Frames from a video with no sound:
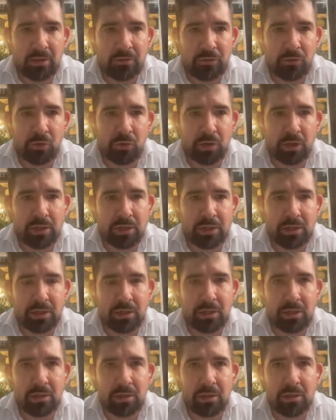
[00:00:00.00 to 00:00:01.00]
And of
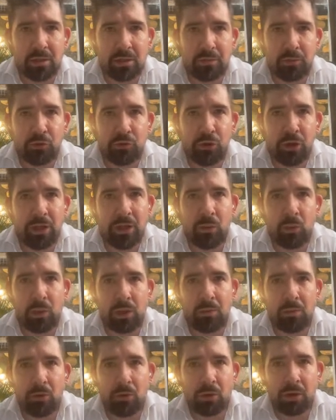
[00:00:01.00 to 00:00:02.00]
course,
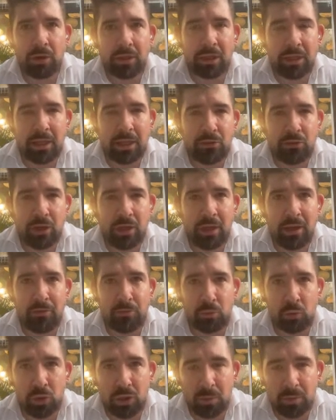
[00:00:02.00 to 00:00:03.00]
trading with a broker that actually
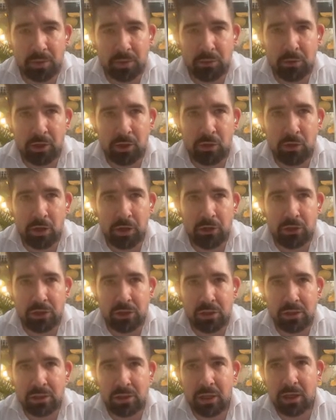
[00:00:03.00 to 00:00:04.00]
have multiple
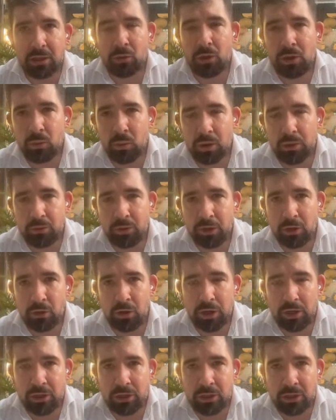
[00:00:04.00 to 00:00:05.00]
regulations, not only one
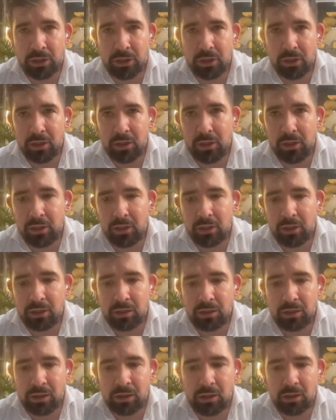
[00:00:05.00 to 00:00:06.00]
regulation in
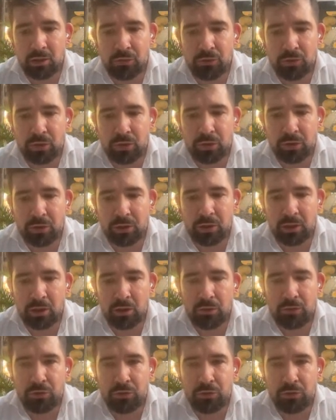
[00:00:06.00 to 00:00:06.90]
an offshore